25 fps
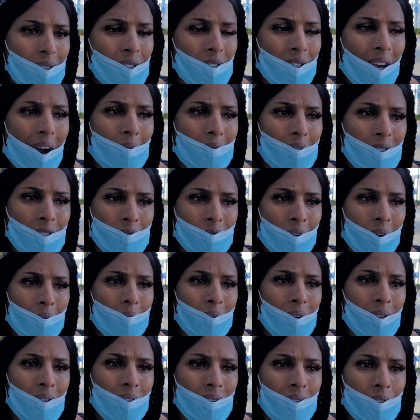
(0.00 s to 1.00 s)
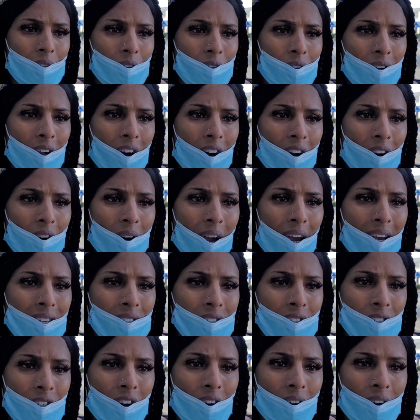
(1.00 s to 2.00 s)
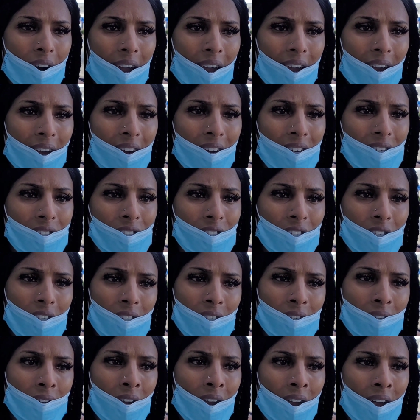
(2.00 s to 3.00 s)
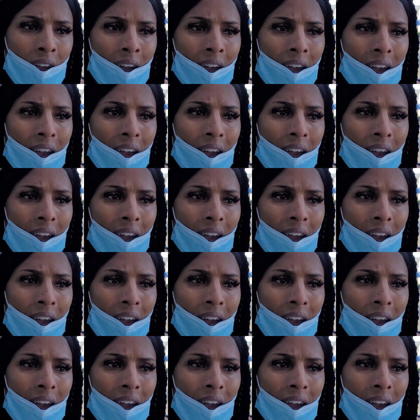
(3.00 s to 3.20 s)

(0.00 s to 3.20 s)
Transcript: was I was feminine, you know, as a young age, and